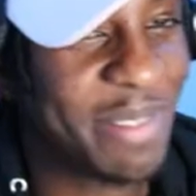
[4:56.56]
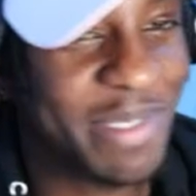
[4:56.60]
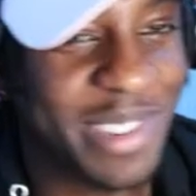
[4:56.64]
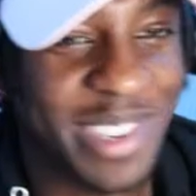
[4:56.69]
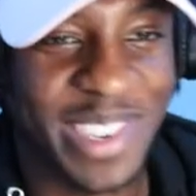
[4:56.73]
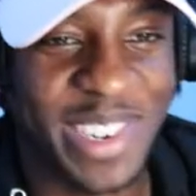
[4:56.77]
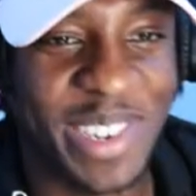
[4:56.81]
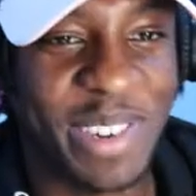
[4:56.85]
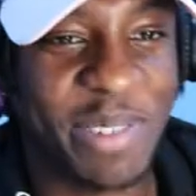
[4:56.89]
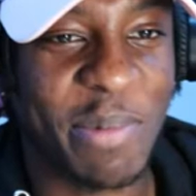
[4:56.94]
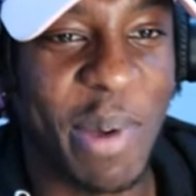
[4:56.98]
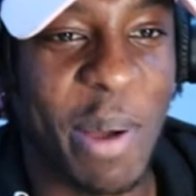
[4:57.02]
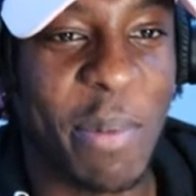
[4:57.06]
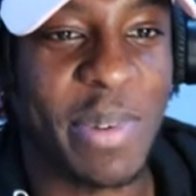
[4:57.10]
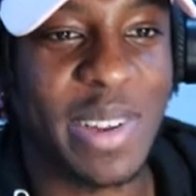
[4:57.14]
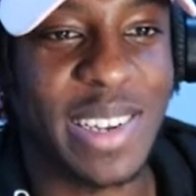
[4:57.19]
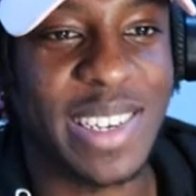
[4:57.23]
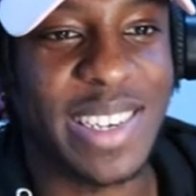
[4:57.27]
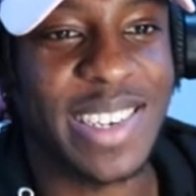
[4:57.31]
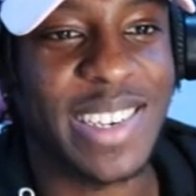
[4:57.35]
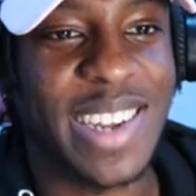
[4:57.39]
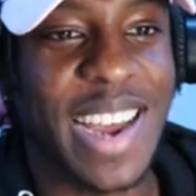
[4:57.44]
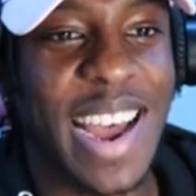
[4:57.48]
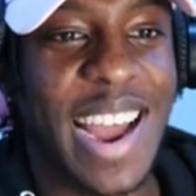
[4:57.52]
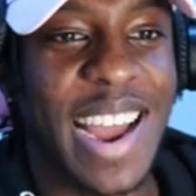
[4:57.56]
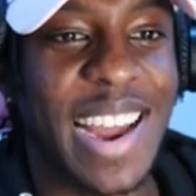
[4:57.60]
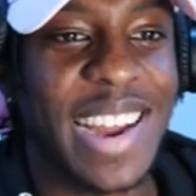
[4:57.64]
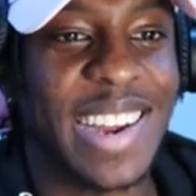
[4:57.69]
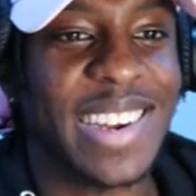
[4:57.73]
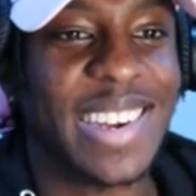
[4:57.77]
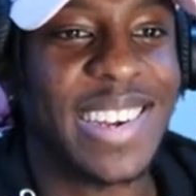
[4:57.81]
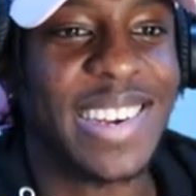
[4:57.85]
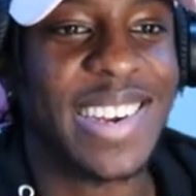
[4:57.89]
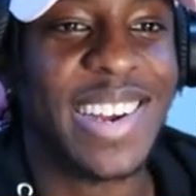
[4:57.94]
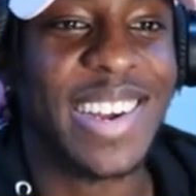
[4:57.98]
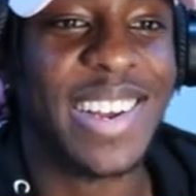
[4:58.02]
I'm still bumping Sky
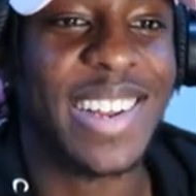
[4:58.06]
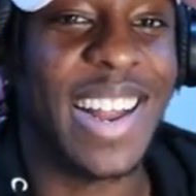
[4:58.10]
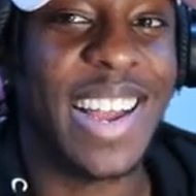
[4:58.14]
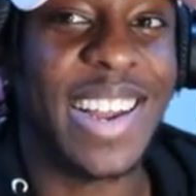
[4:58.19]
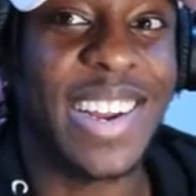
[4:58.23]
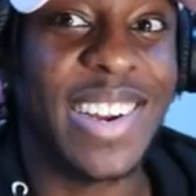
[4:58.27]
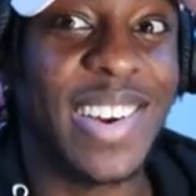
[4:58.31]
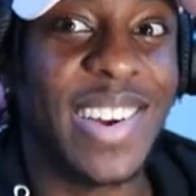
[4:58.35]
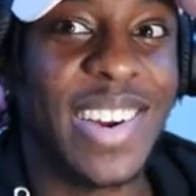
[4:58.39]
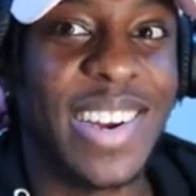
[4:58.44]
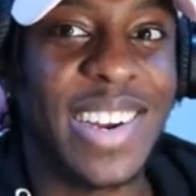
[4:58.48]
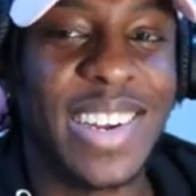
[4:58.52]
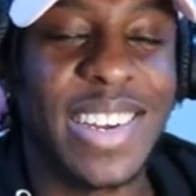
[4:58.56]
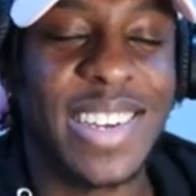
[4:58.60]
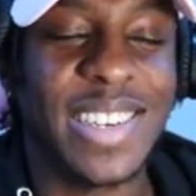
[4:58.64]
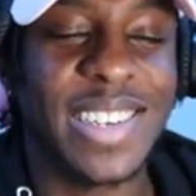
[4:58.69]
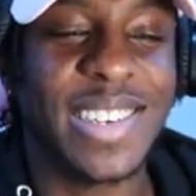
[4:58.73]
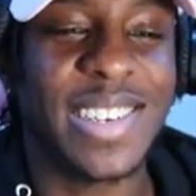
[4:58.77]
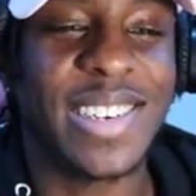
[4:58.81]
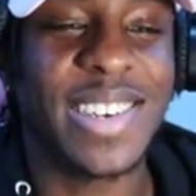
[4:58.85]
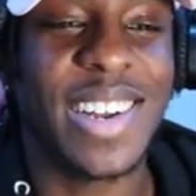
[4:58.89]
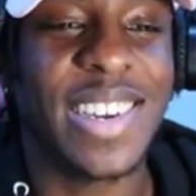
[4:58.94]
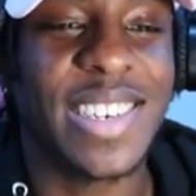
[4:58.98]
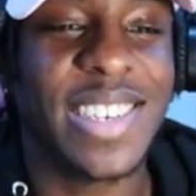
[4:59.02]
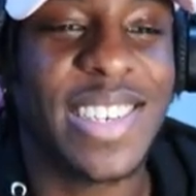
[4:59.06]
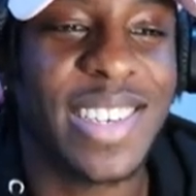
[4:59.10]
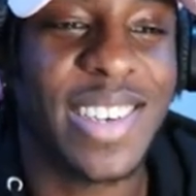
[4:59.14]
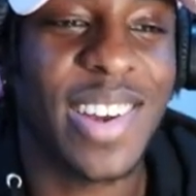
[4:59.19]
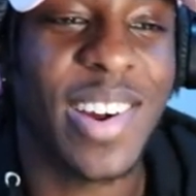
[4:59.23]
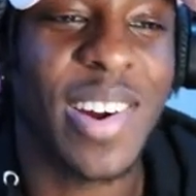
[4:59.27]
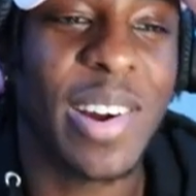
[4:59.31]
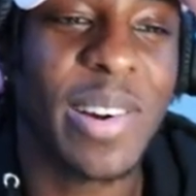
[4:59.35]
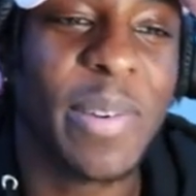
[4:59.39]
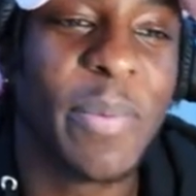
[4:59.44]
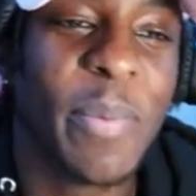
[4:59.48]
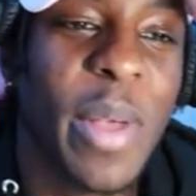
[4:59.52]
like crazy. That shit's
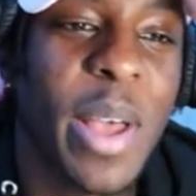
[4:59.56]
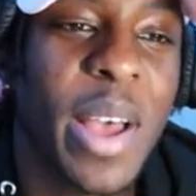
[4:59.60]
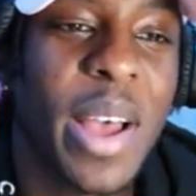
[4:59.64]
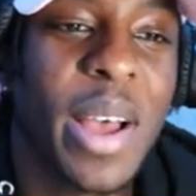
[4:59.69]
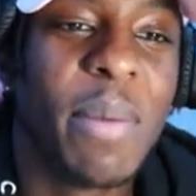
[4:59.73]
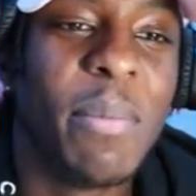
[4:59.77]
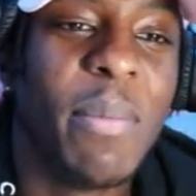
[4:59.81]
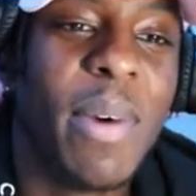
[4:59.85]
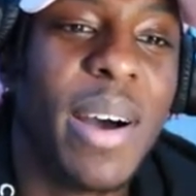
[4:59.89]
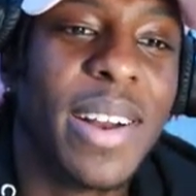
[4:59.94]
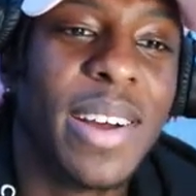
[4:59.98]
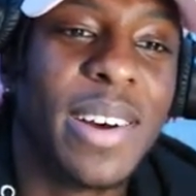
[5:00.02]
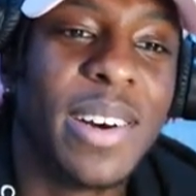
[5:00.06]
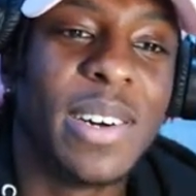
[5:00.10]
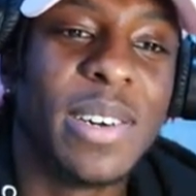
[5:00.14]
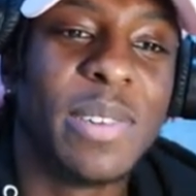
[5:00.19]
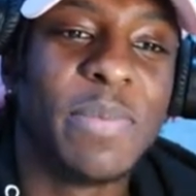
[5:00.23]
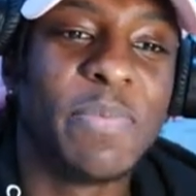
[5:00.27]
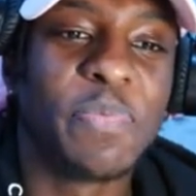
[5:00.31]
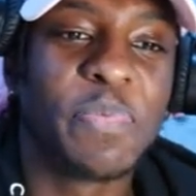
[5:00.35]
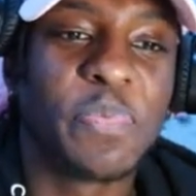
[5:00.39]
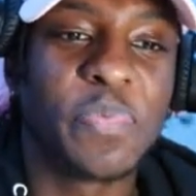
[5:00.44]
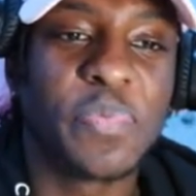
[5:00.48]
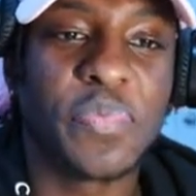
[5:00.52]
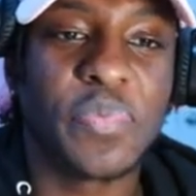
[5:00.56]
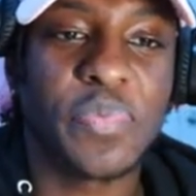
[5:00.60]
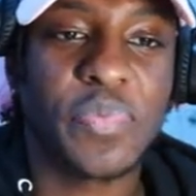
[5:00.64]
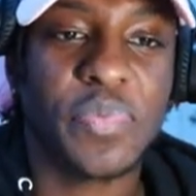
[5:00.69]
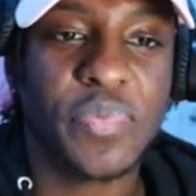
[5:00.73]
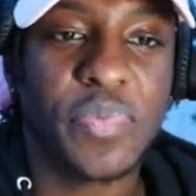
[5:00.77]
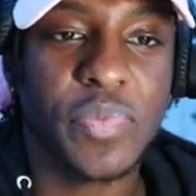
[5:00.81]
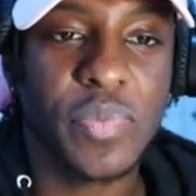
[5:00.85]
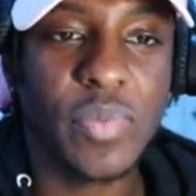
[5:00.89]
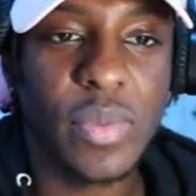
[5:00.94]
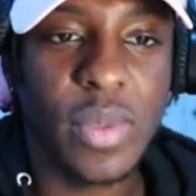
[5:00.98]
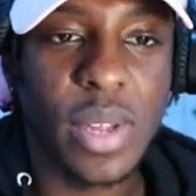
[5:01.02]
hard. But
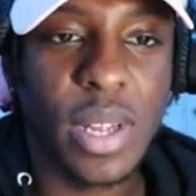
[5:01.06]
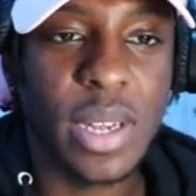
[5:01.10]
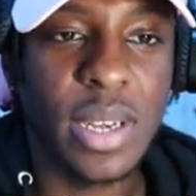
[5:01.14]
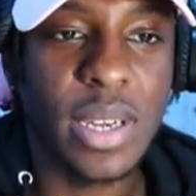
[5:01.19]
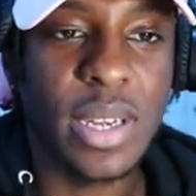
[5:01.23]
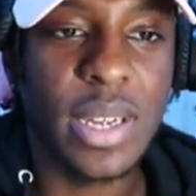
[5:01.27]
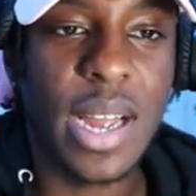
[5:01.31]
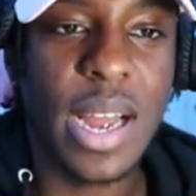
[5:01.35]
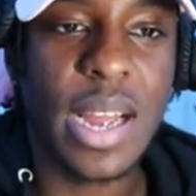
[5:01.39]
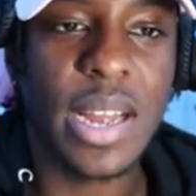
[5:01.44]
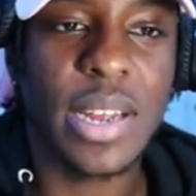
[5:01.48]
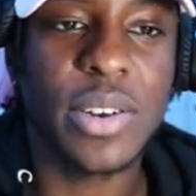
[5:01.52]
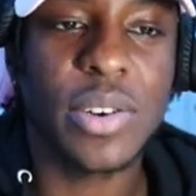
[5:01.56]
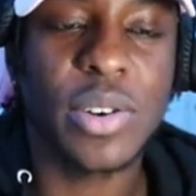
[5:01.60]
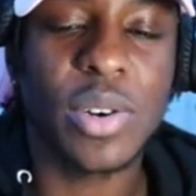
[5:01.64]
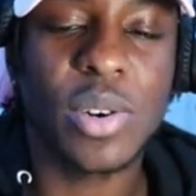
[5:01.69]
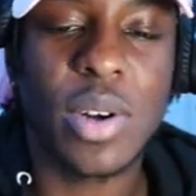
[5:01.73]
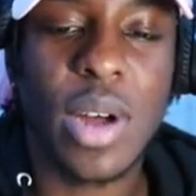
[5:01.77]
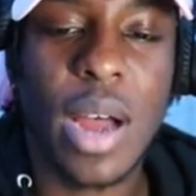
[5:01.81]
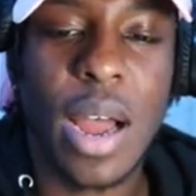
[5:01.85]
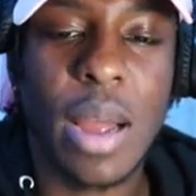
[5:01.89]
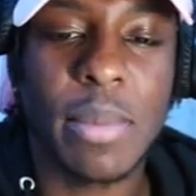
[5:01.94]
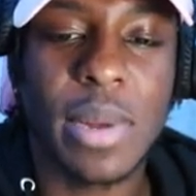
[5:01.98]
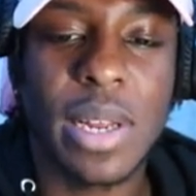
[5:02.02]
yeah, you know, I